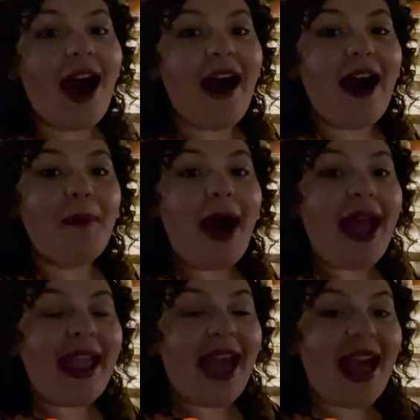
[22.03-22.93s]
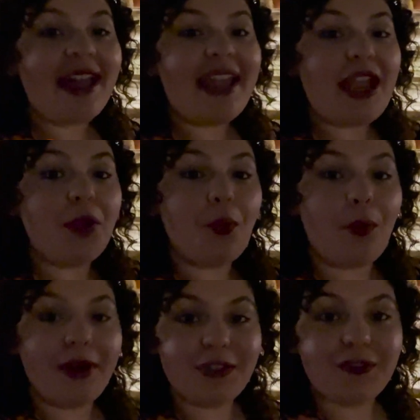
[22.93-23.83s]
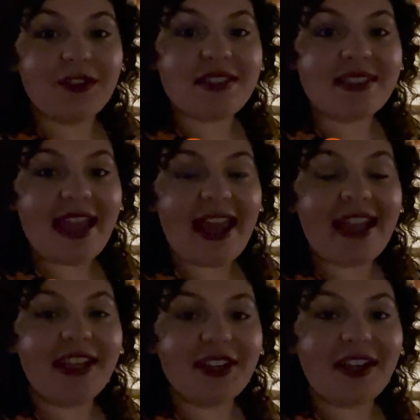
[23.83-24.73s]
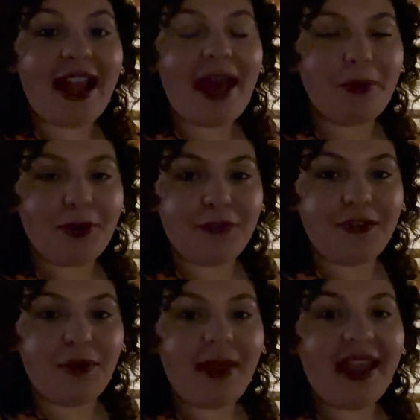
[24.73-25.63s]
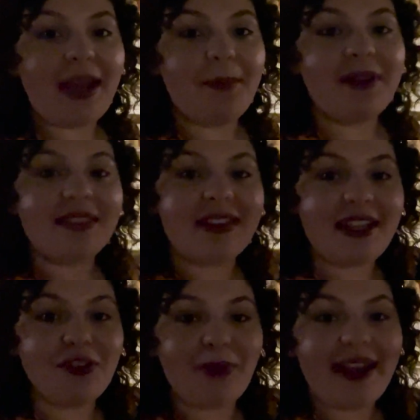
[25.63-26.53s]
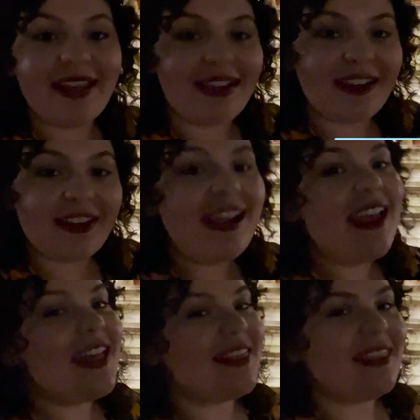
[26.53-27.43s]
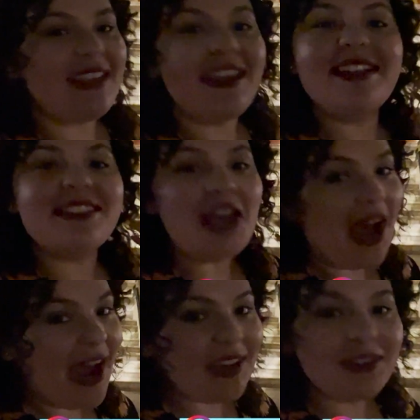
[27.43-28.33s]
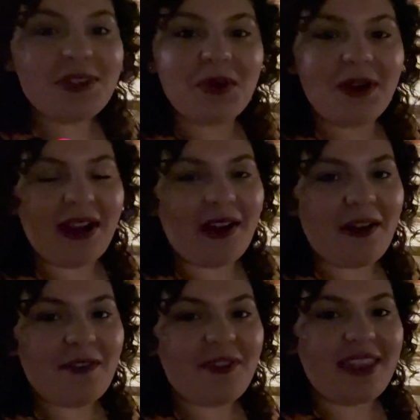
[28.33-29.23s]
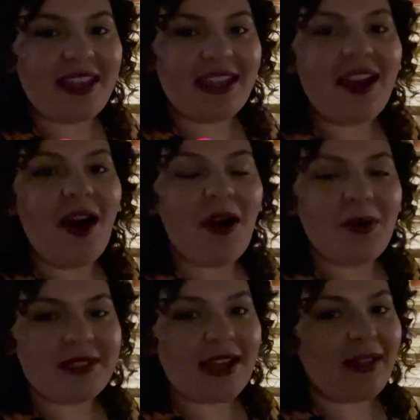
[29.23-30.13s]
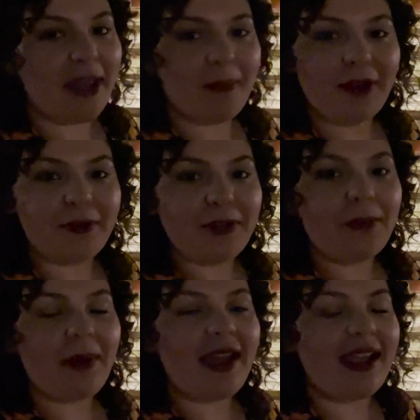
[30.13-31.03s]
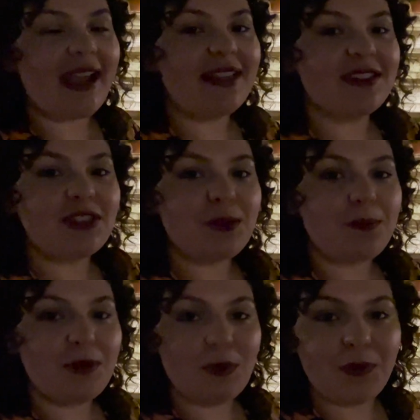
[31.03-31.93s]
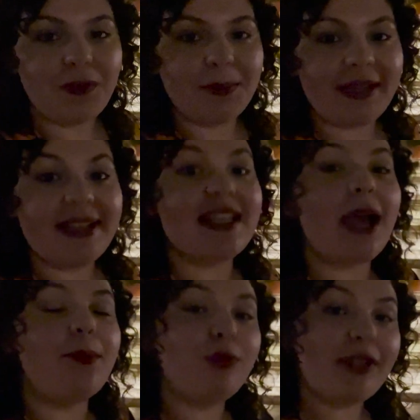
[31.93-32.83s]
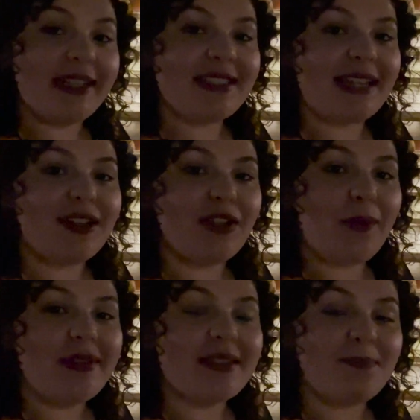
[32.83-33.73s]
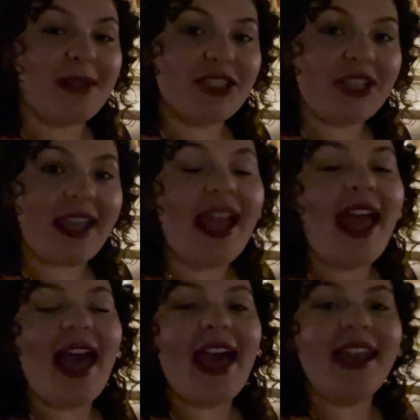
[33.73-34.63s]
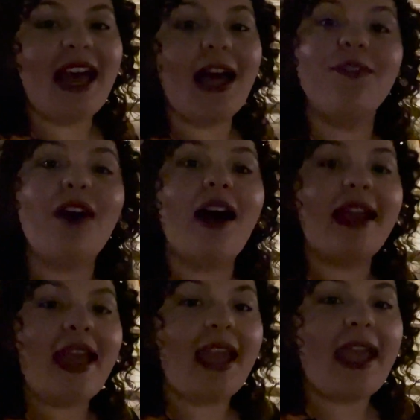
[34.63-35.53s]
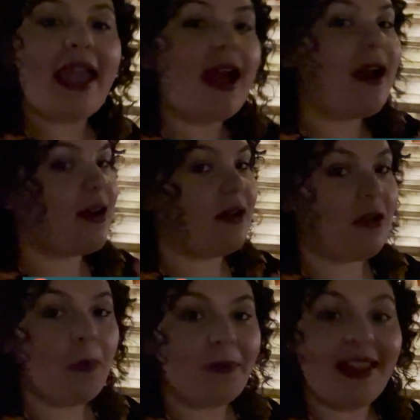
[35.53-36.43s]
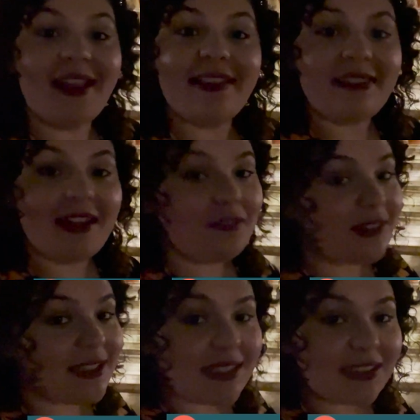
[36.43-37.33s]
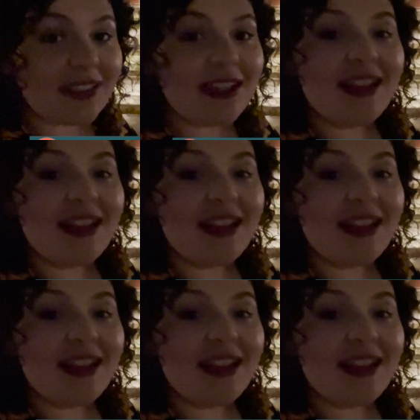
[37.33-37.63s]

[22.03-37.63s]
I had a wonderful stay here at Portofino Bay, and I'm going to link right here the entire tour of the hotel and my room. It's such a beautiful place. I'm really excited to go into BiCE and have hopefully a lovely dinner.